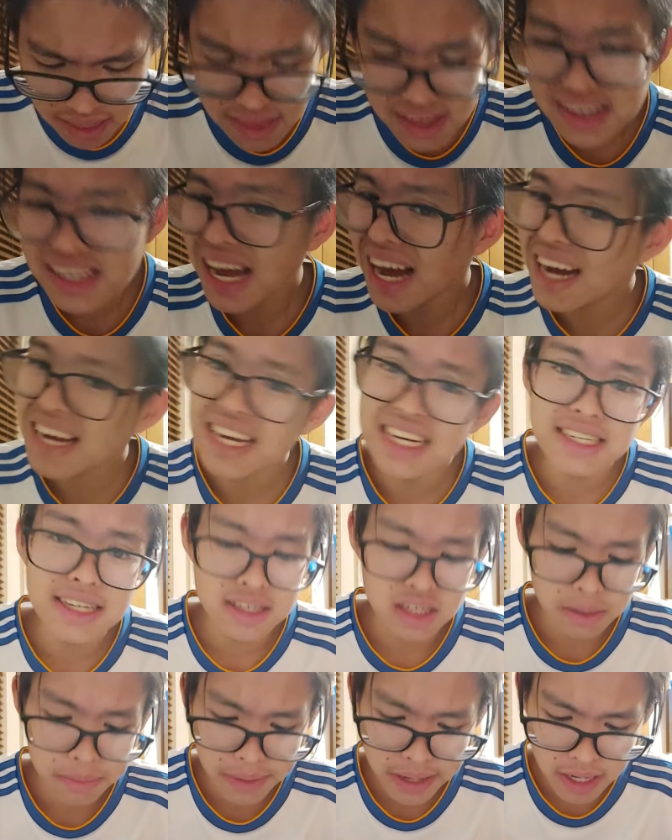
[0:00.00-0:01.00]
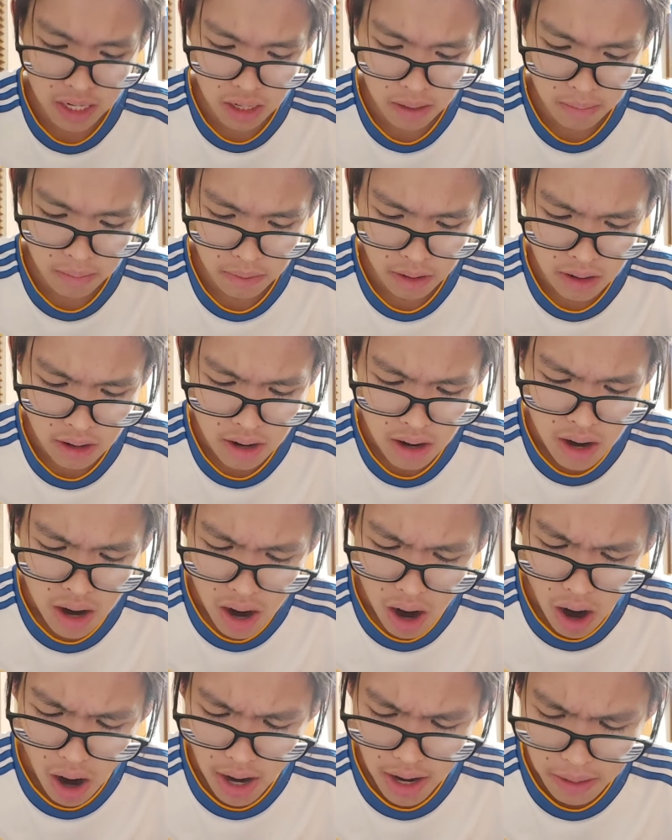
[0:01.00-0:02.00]
The donkey said to Balaam,
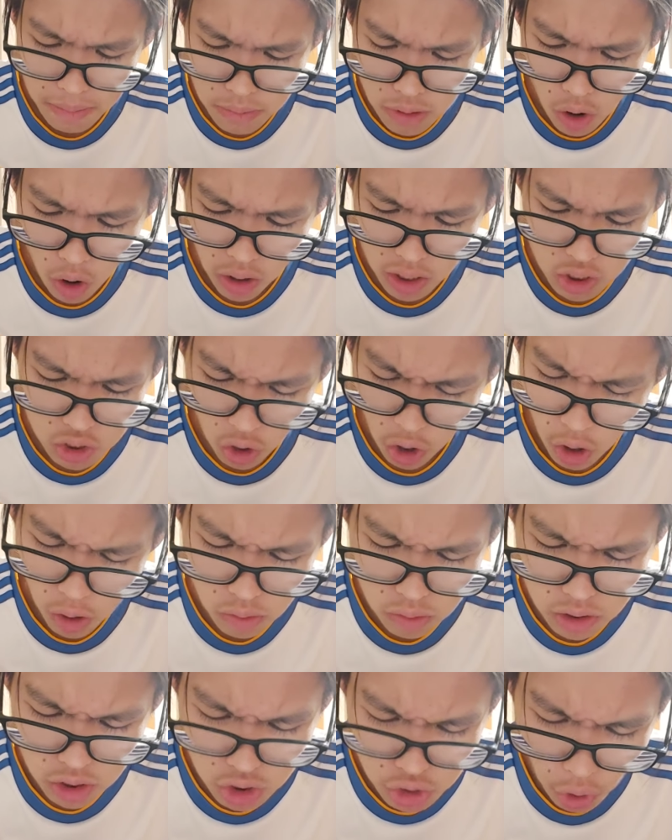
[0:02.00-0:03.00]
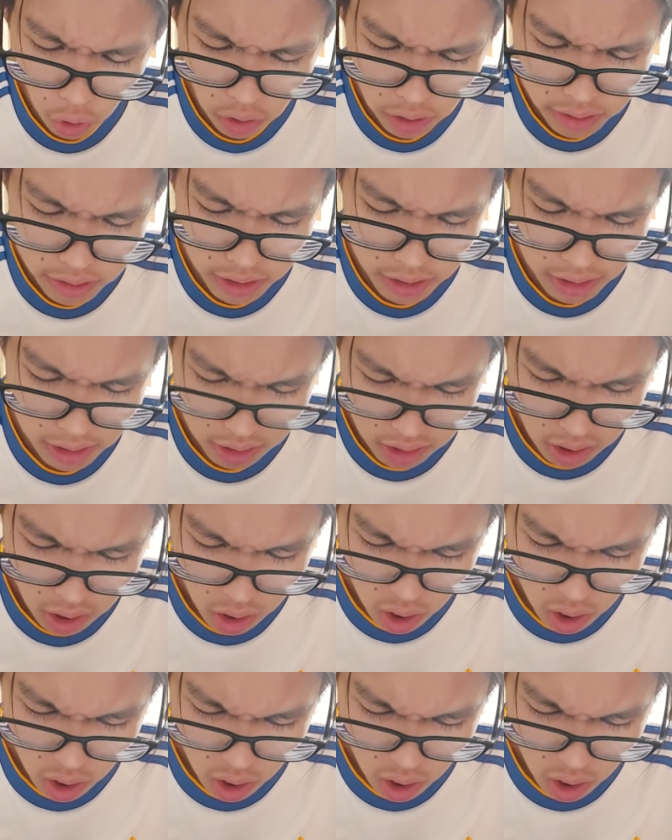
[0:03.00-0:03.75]
I am not your own donkey,